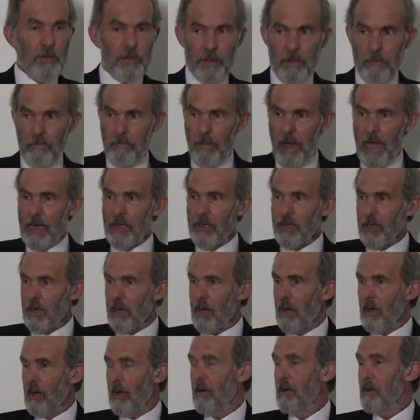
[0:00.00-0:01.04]
the major
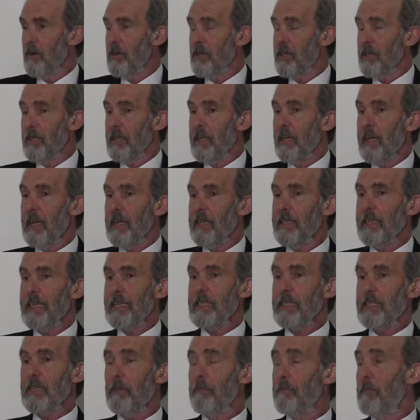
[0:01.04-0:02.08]
conclusion is
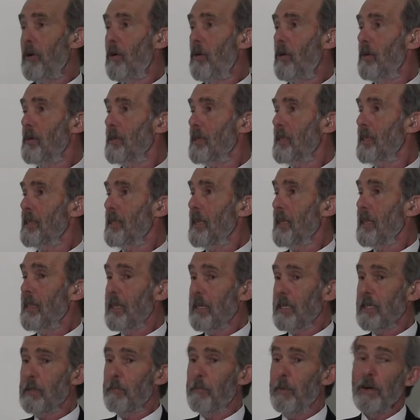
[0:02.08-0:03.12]
it supports
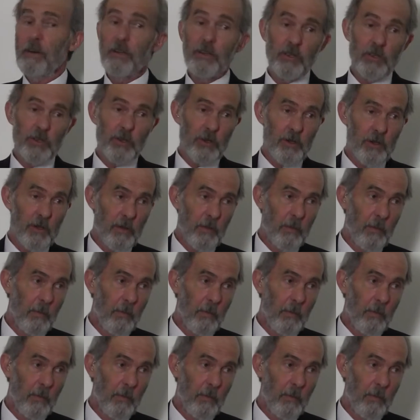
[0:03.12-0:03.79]
the spiritual.